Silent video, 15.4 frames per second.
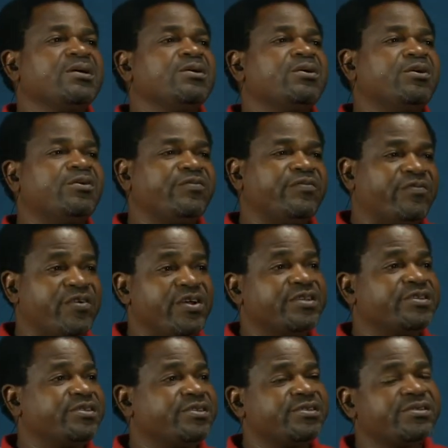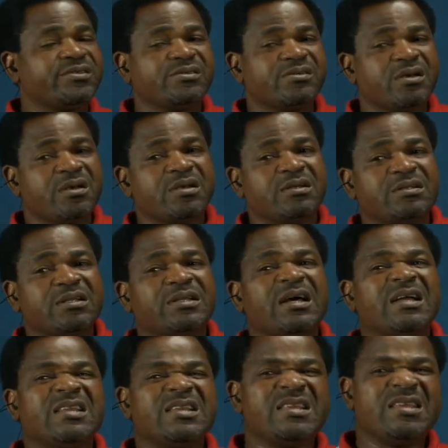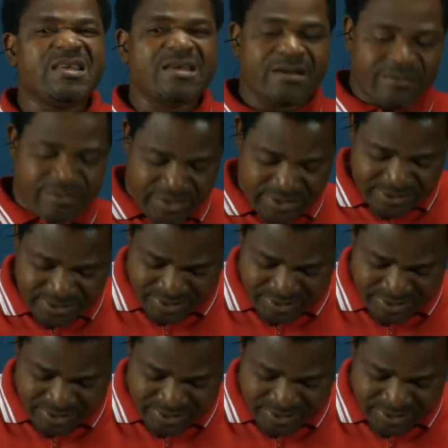or phrases that are nearest in